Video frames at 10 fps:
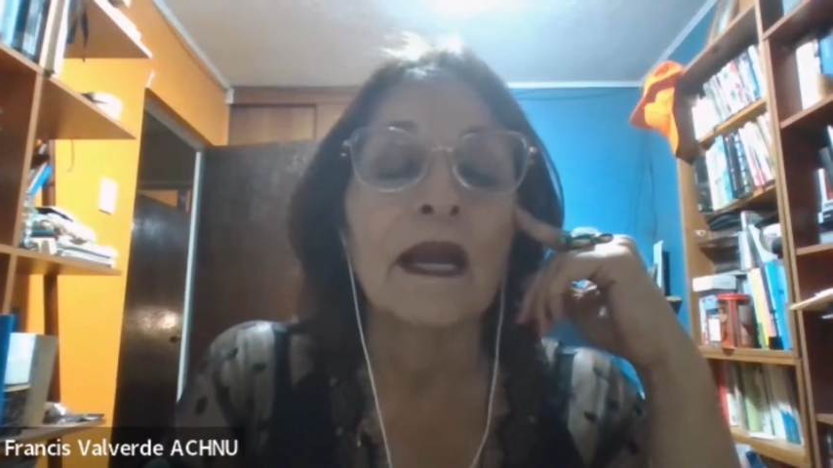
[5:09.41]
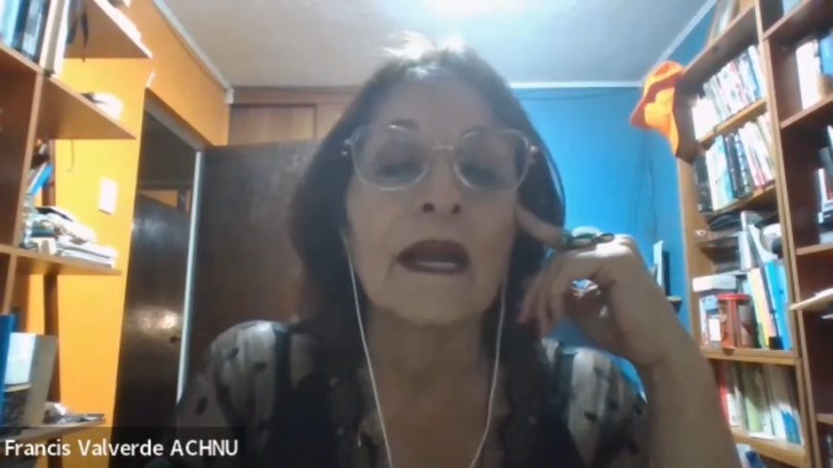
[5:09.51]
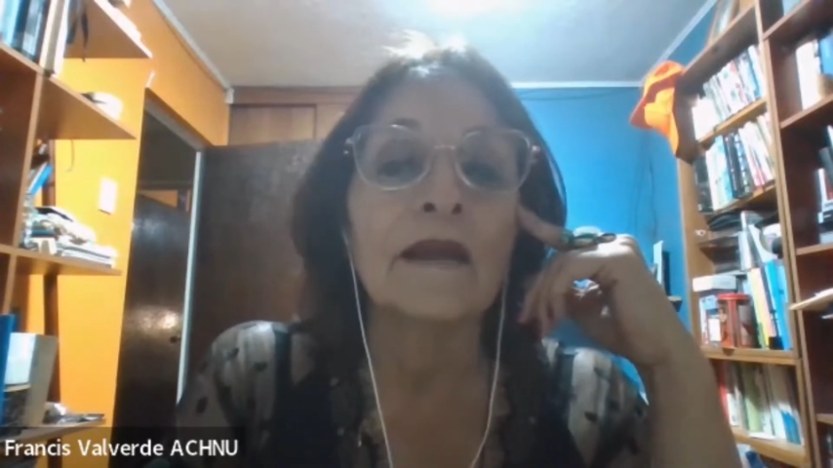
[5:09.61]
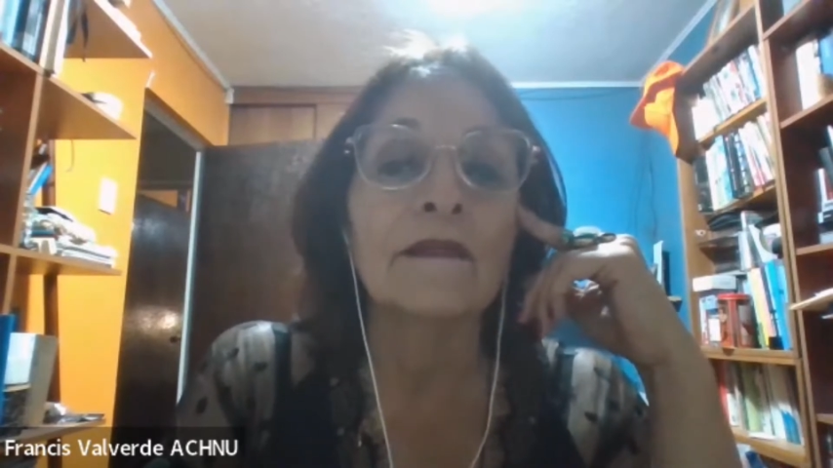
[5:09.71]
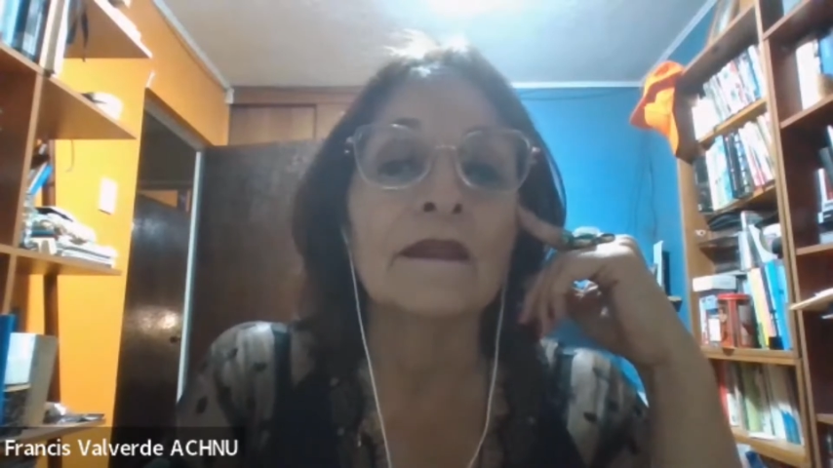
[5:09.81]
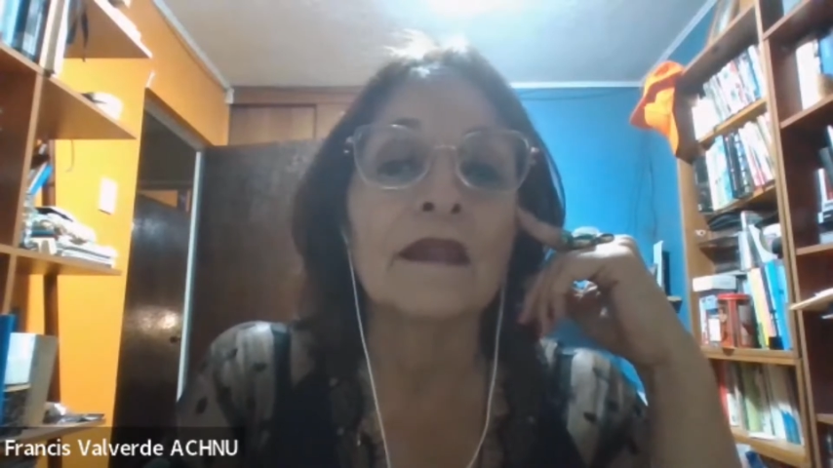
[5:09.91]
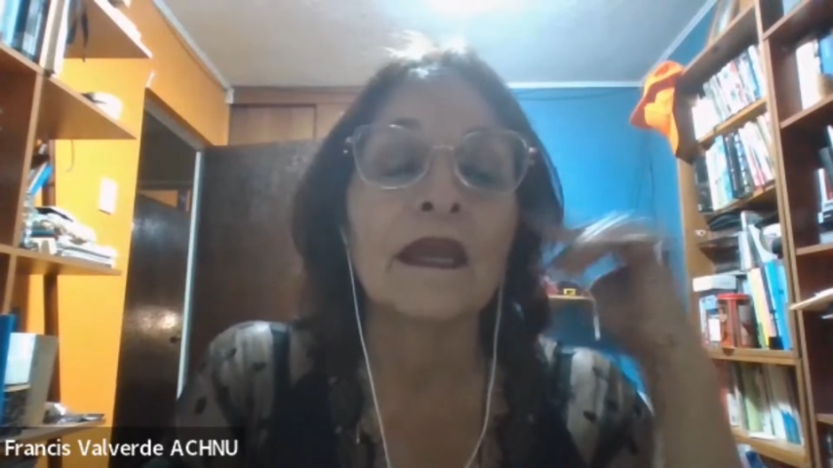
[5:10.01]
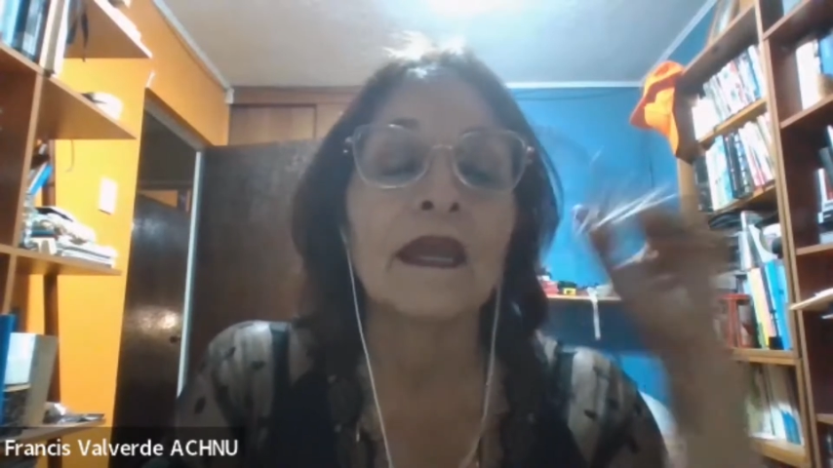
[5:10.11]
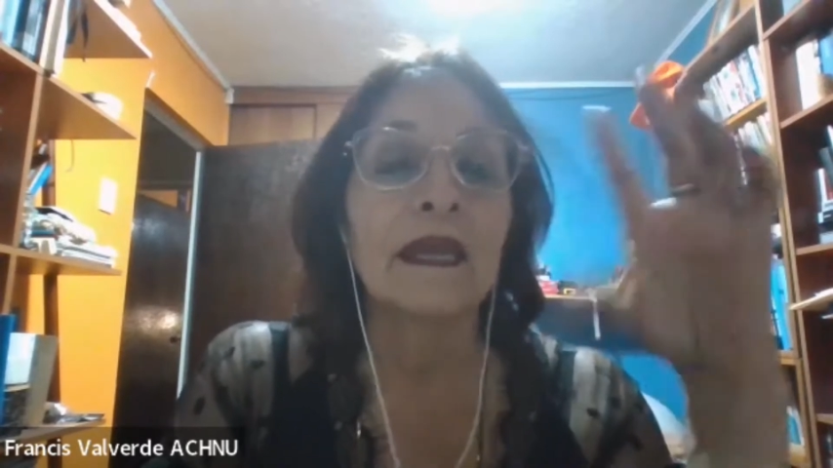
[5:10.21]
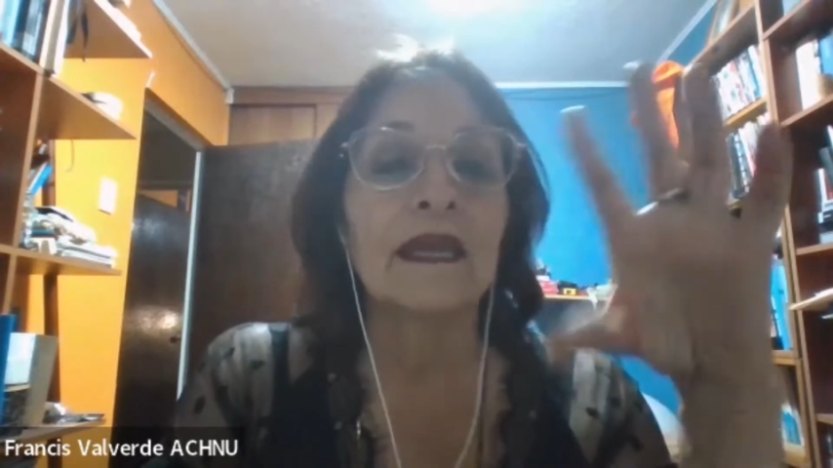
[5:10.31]
And
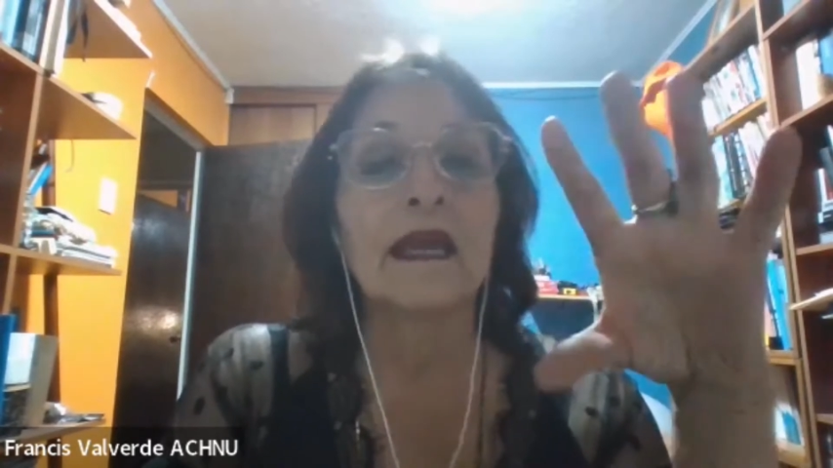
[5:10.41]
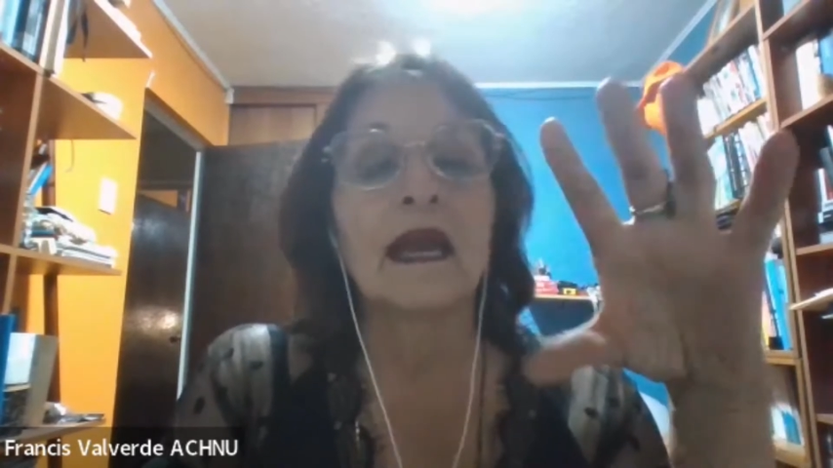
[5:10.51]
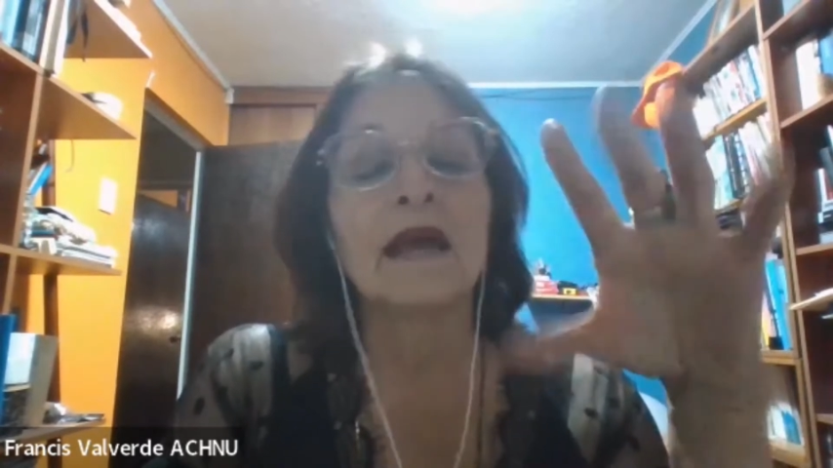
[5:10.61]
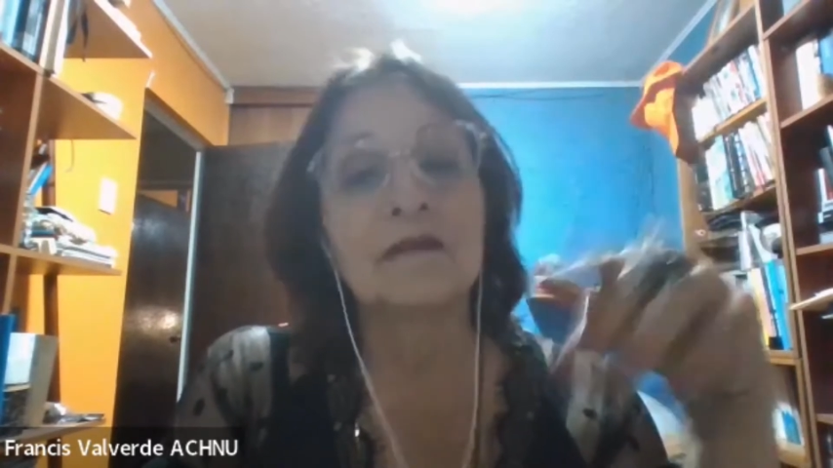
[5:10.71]
as